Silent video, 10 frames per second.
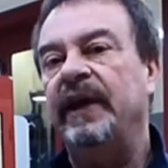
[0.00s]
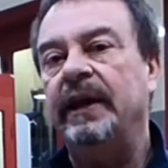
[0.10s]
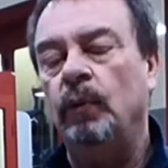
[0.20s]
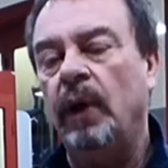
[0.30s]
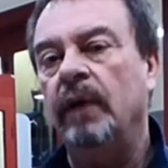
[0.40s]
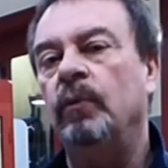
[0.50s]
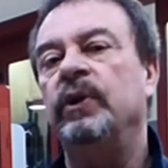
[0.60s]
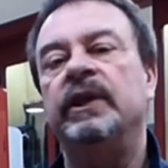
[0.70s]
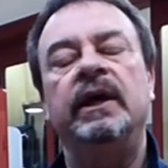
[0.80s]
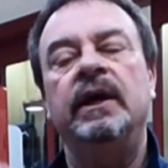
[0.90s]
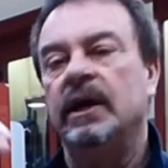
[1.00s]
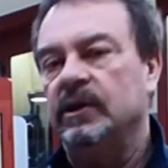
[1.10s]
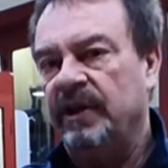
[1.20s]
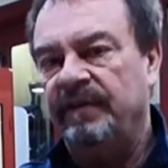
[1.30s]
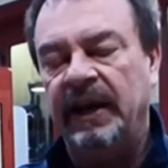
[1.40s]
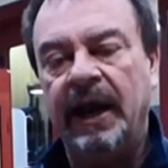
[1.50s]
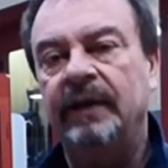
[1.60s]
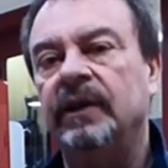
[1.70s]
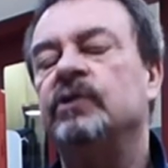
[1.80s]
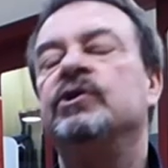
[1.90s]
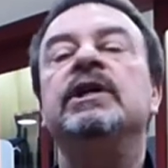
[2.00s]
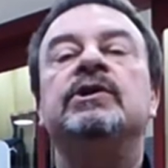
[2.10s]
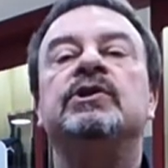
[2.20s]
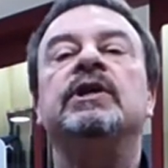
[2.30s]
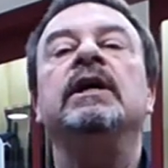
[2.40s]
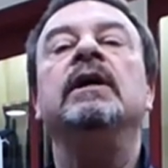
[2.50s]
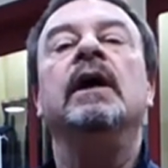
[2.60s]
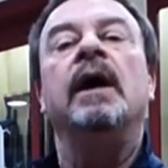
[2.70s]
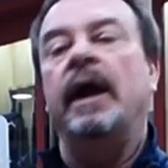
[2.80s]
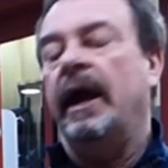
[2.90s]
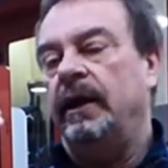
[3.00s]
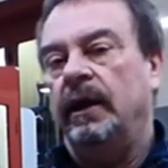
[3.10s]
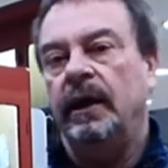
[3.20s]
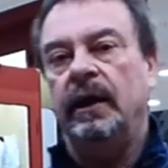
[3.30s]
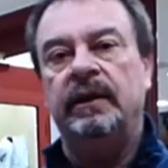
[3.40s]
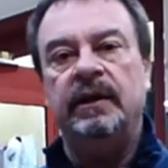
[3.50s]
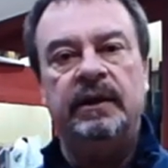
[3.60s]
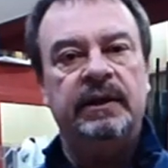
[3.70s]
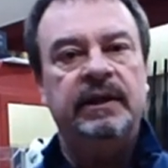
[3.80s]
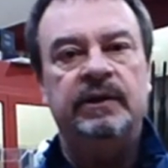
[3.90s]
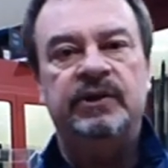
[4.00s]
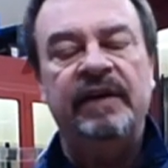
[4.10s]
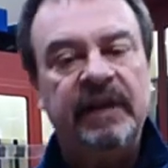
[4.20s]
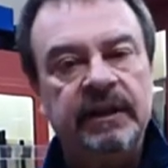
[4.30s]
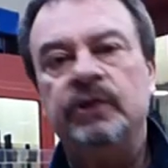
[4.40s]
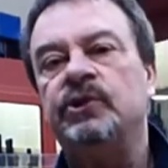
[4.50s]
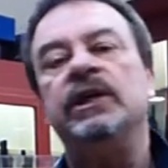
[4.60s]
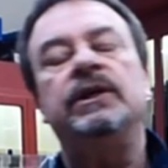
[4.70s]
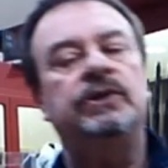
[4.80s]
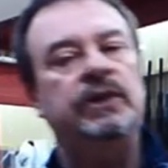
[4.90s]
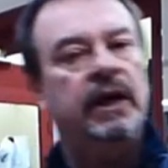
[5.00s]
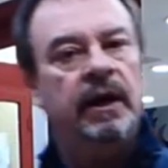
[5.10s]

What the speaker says: very well with the 760 and the 76